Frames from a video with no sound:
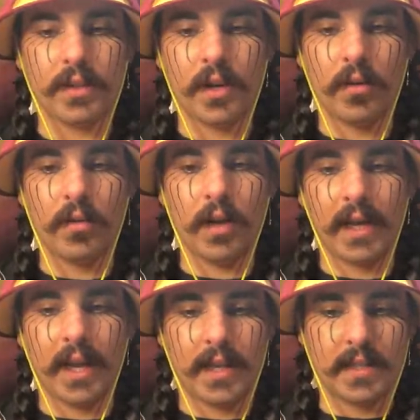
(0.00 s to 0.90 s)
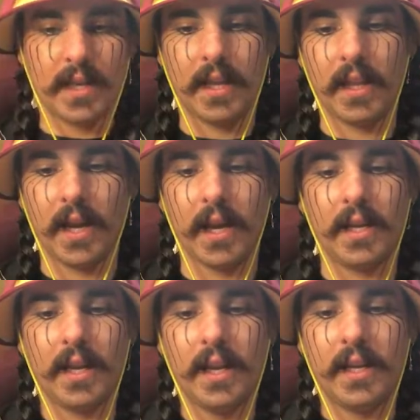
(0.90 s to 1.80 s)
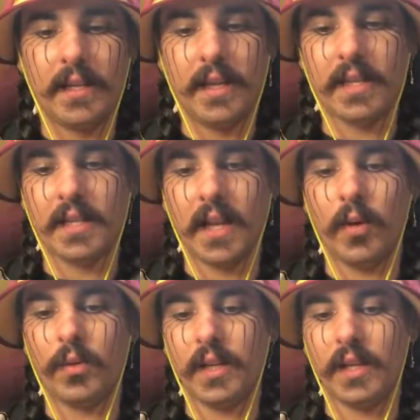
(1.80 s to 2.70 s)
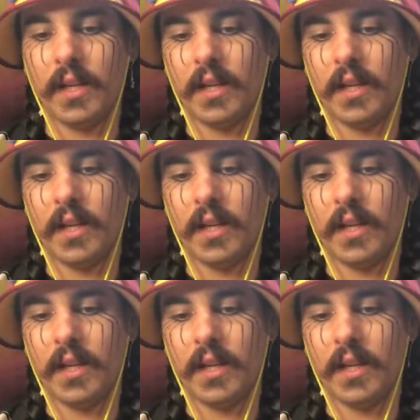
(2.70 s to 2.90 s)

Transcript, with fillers: So I can't say that I dislike what they did